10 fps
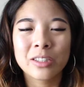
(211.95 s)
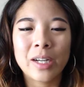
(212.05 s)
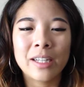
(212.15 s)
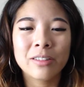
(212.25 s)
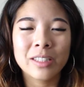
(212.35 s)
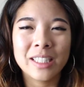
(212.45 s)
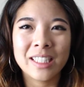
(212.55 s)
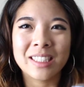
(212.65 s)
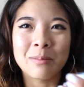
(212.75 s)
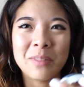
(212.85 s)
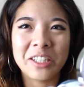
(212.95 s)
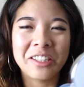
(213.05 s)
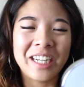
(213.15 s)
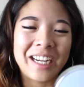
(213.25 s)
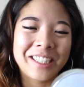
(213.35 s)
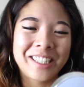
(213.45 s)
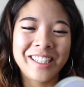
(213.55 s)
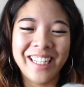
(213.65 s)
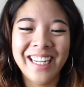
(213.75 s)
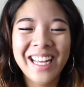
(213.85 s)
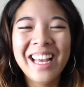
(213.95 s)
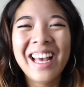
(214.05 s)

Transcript: so I don't think it's a mirror actually.